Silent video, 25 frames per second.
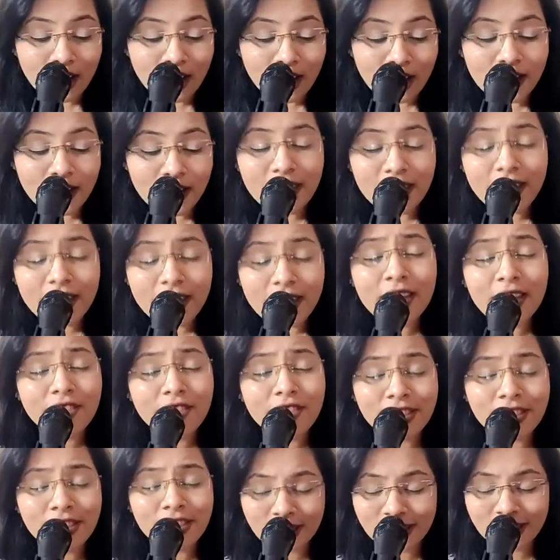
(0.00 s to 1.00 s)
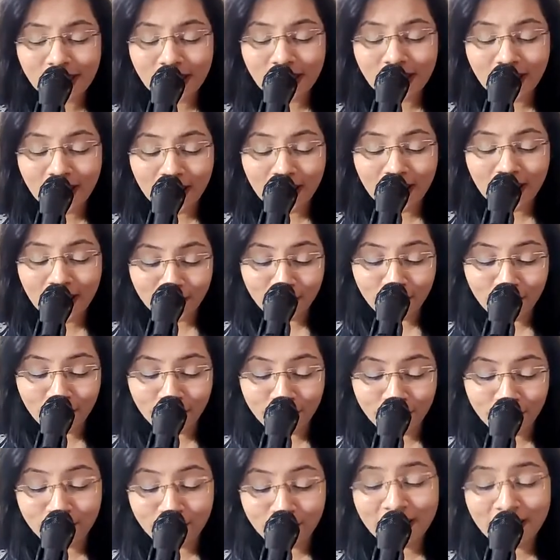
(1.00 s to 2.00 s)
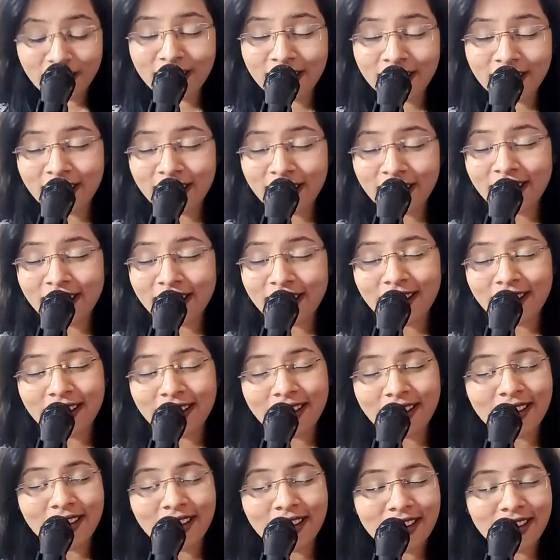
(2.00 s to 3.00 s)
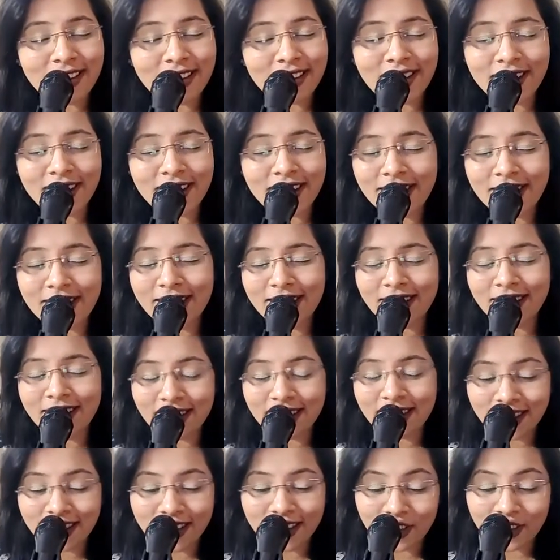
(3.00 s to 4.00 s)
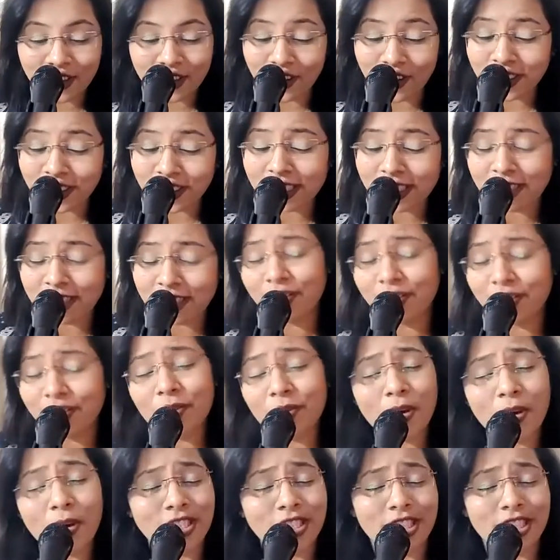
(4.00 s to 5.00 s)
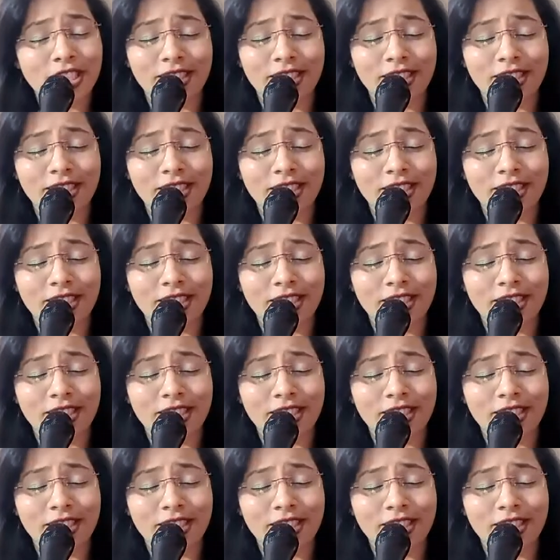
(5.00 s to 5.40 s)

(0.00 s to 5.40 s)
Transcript: Live inside of me. You're the living water.